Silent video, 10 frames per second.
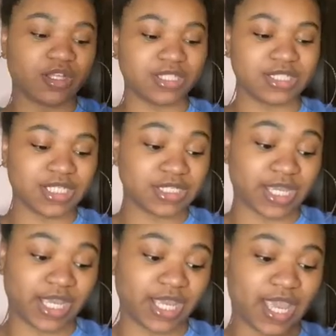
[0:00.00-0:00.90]
this is
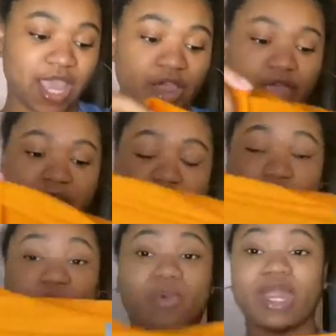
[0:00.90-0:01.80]
a
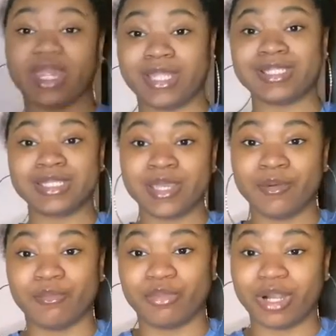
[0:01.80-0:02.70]
great
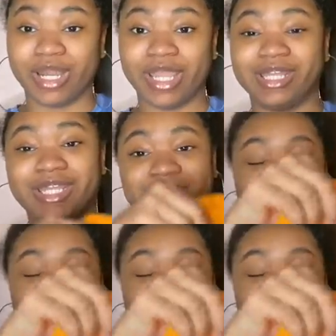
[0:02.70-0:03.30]
brand. It's